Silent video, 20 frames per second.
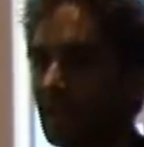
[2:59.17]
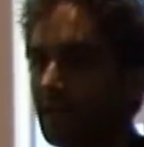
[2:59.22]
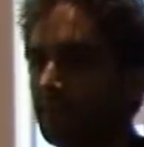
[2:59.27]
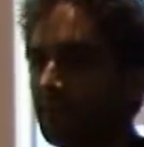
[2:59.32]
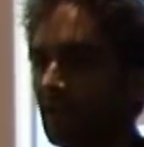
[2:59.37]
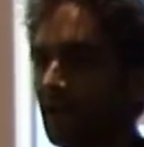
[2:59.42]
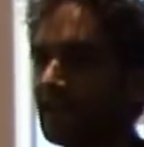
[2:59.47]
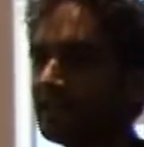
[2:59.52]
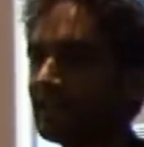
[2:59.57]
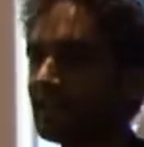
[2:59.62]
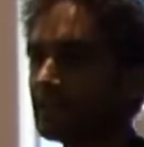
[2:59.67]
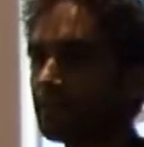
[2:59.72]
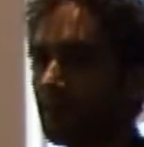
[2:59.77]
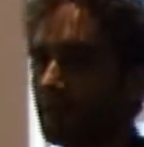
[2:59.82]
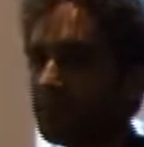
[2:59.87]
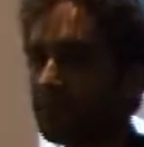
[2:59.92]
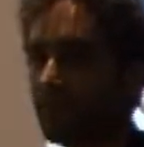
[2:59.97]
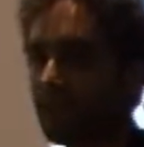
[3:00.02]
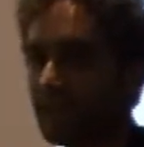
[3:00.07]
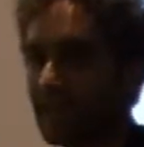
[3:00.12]
APIs
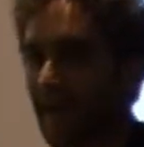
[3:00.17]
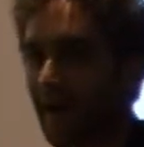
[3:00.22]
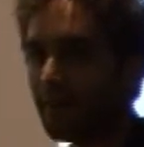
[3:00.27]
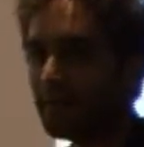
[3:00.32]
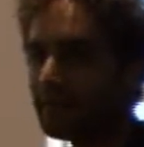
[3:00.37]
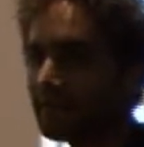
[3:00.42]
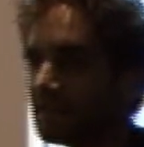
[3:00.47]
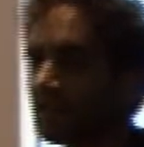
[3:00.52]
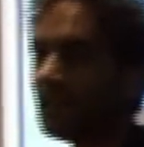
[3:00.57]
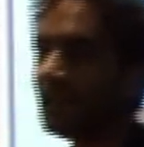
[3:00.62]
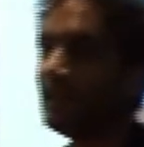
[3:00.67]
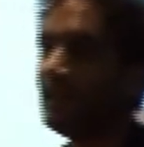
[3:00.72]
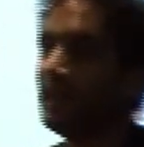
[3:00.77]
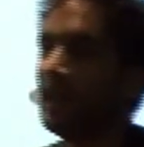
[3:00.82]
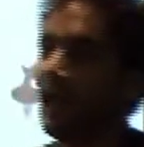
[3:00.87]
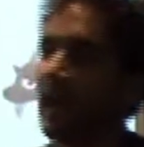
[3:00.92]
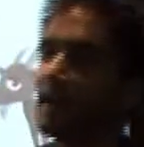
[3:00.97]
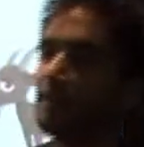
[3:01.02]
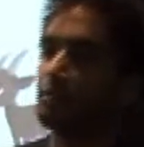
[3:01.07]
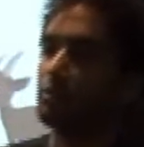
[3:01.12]
exposed by the apps
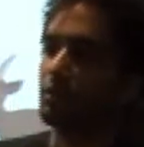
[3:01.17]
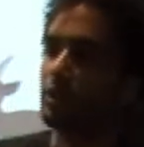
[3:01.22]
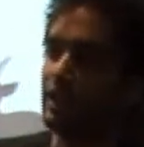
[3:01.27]
and